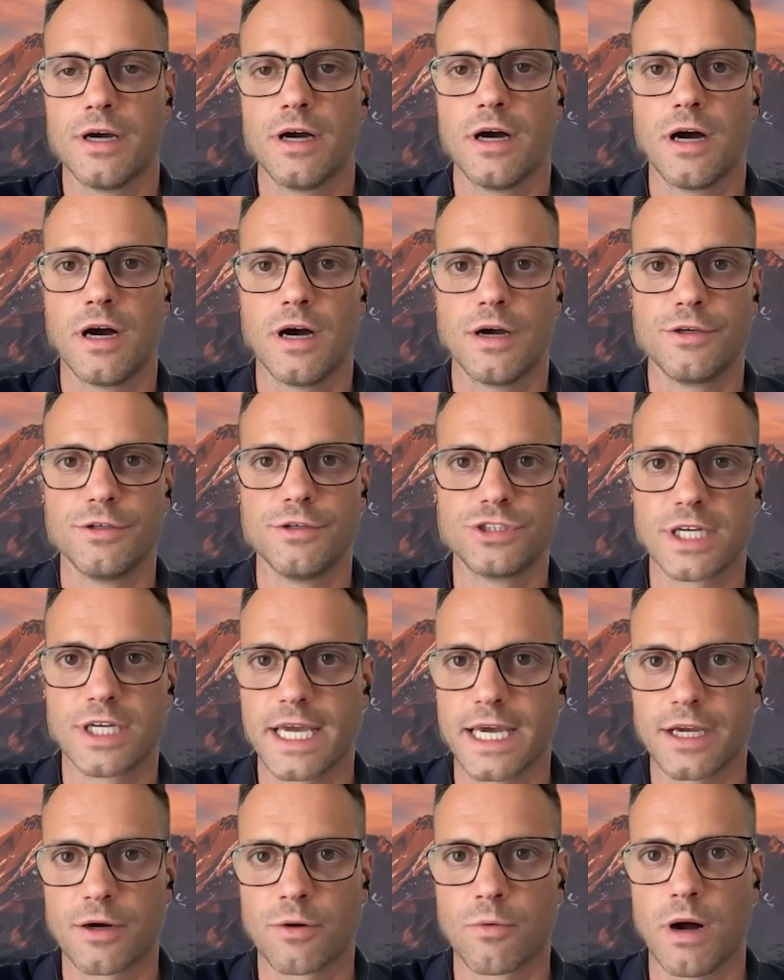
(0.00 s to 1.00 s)
Uh, you should
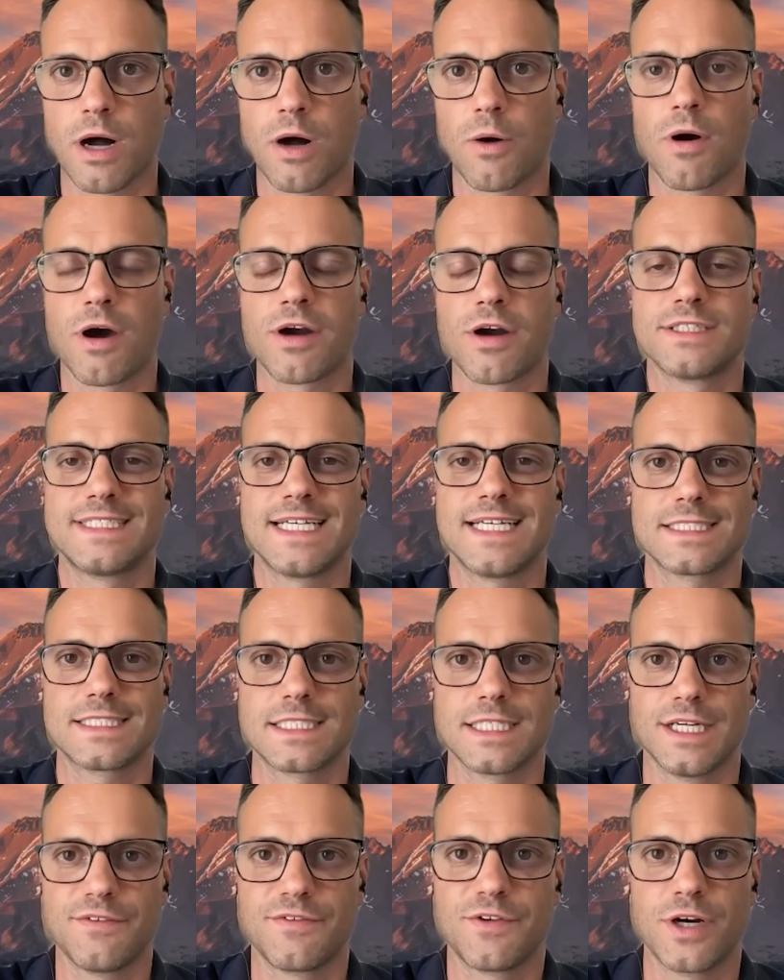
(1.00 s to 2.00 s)
get your well water
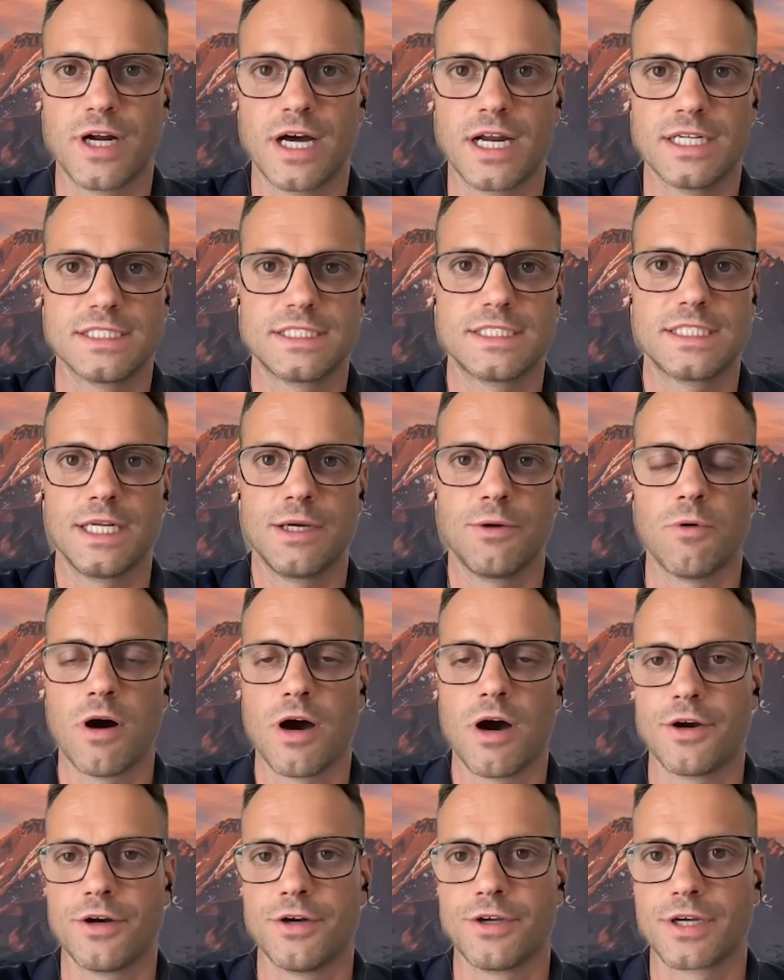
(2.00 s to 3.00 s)
tested if you're not in city
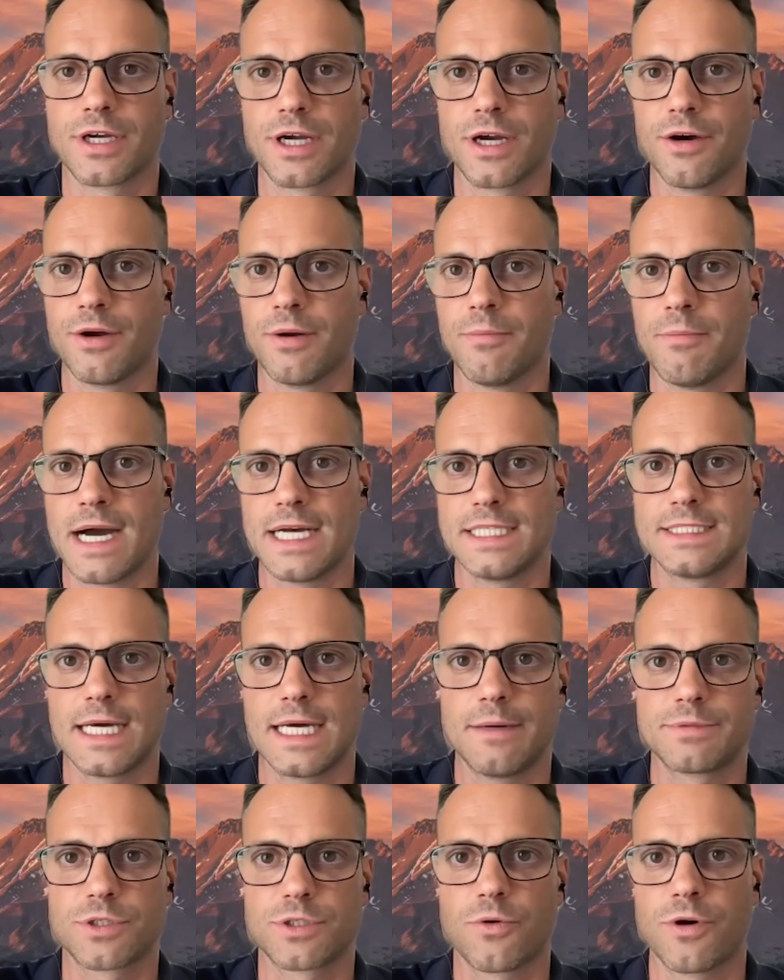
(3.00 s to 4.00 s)
water. You can go to my
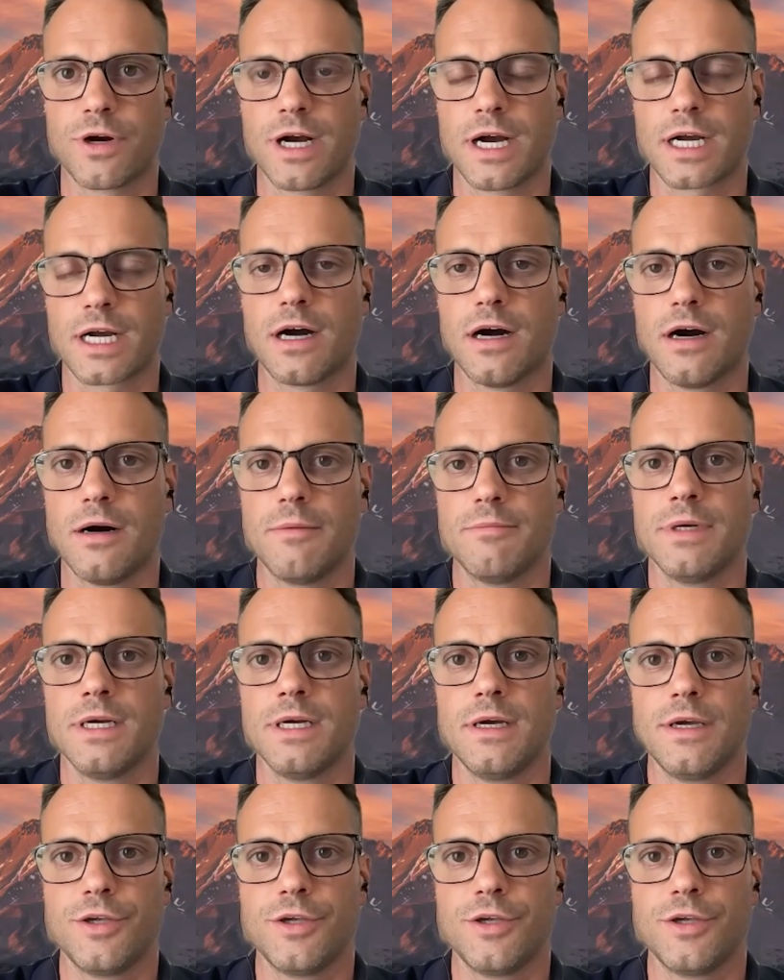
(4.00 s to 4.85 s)
tap score dot com.